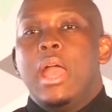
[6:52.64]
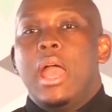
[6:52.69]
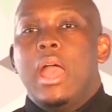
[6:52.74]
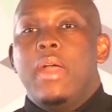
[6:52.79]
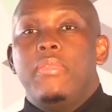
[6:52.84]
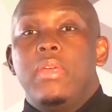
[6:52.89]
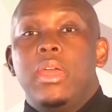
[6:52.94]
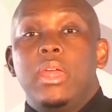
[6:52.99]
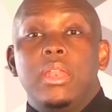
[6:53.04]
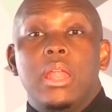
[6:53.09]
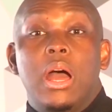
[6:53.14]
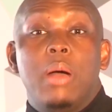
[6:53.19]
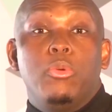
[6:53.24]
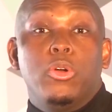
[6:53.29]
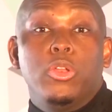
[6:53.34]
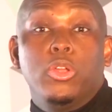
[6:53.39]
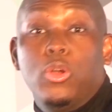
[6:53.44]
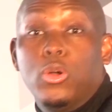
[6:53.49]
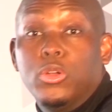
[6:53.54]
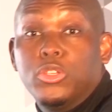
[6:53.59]
And then I'm
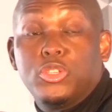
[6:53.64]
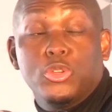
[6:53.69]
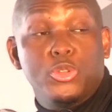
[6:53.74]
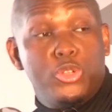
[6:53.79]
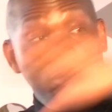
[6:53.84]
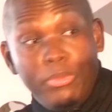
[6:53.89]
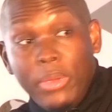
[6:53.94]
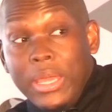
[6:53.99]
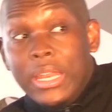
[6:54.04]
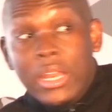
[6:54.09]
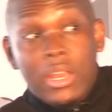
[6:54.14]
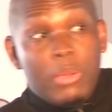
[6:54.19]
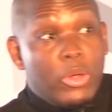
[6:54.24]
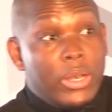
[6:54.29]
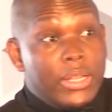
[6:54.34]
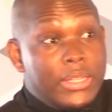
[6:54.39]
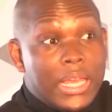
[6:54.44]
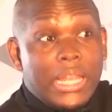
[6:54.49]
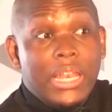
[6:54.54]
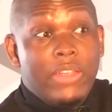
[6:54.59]
going to go on social media and I'm
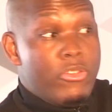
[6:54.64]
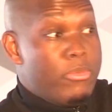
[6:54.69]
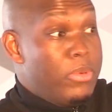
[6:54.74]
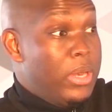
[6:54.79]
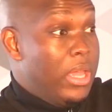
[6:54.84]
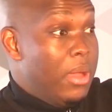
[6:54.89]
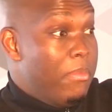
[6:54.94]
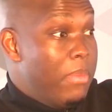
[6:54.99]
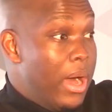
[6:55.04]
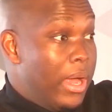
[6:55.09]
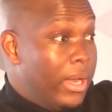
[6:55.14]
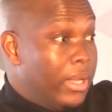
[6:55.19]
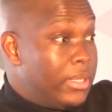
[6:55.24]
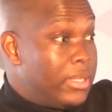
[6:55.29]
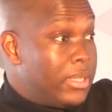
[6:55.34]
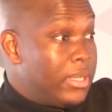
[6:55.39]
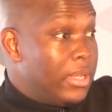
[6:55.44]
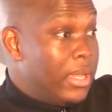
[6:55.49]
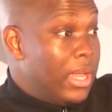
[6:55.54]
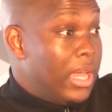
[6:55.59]
going to tell everybody about
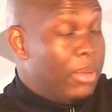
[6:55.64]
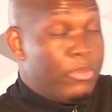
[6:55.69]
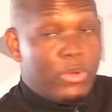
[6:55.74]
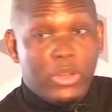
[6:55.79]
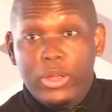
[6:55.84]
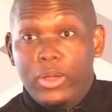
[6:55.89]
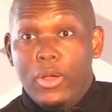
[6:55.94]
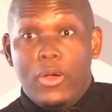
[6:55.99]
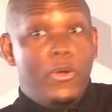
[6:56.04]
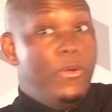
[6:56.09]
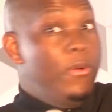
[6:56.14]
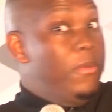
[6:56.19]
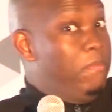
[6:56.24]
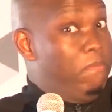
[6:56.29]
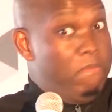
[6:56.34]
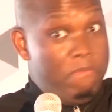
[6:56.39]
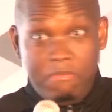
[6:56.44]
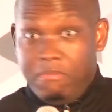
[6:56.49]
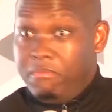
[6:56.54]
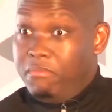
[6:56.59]
it. And I'm going to go,
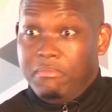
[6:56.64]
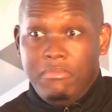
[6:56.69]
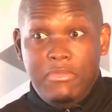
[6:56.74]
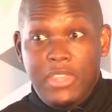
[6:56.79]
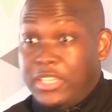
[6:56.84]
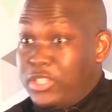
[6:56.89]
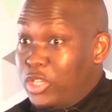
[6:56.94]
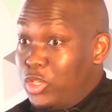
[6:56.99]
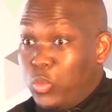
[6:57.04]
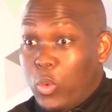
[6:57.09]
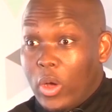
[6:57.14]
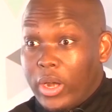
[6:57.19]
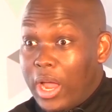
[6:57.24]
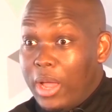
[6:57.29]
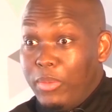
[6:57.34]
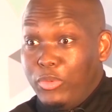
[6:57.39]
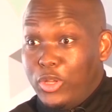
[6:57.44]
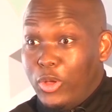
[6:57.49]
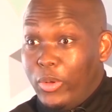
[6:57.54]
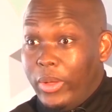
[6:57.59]
this is what
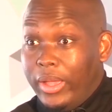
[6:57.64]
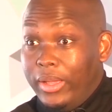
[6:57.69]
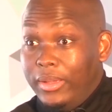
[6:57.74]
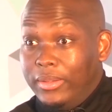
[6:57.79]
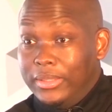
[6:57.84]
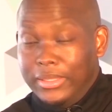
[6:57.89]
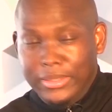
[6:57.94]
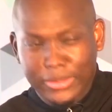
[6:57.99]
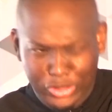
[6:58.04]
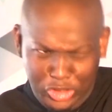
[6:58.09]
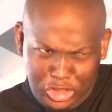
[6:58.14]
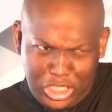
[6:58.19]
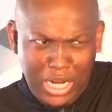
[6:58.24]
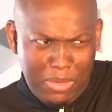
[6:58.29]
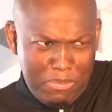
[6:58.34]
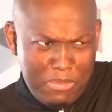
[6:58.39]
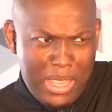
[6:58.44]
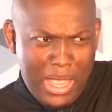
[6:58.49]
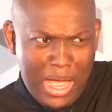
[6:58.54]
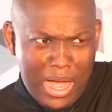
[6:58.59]
I'm doing.
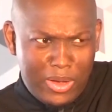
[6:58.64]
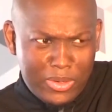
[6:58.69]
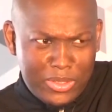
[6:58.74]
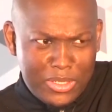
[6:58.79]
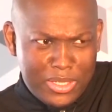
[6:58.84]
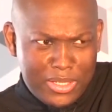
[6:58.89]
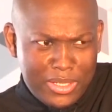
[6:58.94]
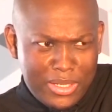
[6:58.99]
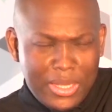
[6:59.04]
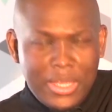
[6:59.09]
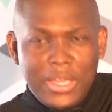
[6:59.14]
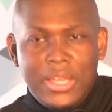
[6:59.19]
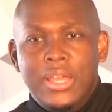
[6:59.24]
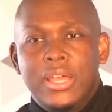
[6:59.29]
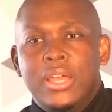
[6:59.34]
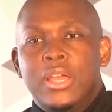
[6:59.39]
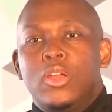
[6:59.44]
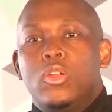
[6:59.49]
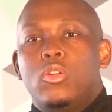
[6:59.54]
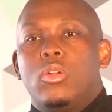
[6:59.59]
Check me out.
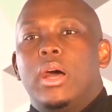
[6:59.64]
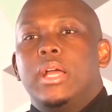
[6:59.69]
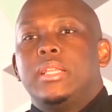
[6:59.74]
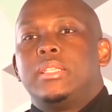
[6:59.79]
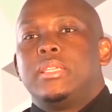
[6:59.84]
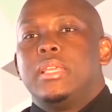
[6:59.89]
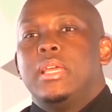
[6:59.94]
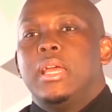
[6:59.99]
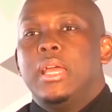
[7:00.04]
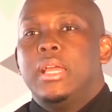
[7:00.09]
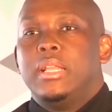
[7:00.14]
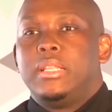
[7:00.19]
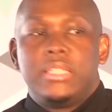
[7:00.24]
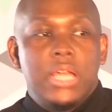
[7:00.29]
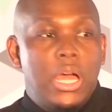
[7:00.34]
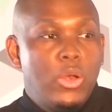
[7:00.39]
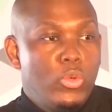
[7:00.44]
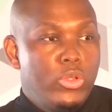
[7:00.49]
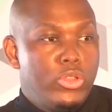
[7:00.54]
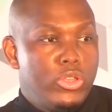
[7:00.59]
Right?
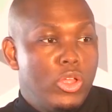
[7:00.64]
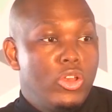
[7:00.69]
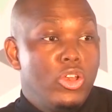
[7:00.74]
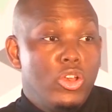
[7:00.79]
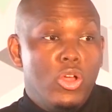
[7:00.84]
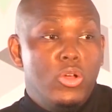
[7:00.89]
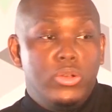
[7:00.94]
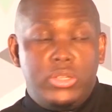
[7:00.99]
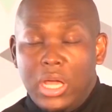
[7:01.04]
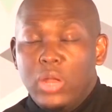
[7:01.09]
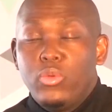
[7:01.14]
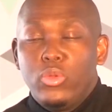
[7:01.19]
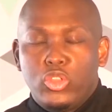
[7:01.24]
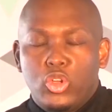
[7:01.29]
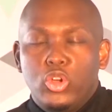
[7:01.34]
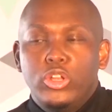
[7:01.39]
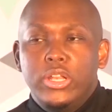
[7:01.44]
Done with